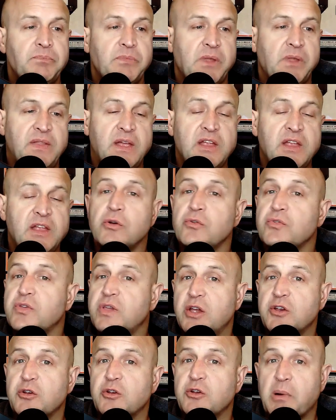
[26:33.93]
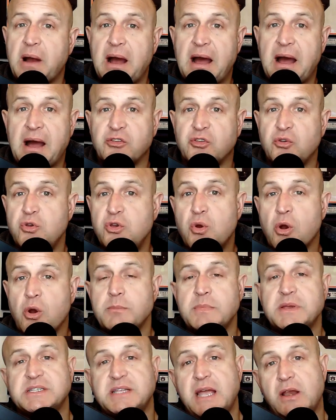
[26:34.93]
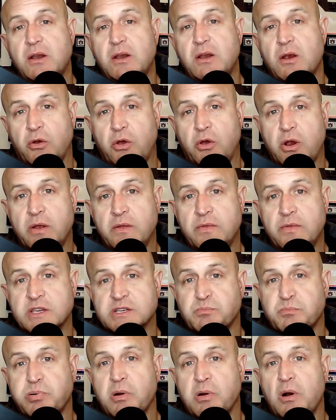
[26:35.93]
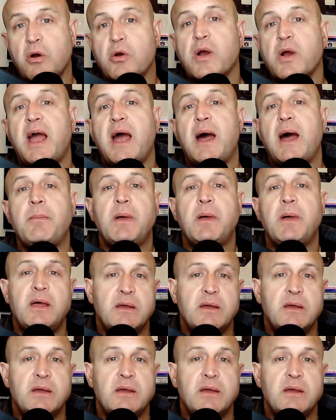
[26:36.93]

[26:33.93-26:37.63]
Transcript: And then you lose Kendall Briles, who you heard me state earlier in this program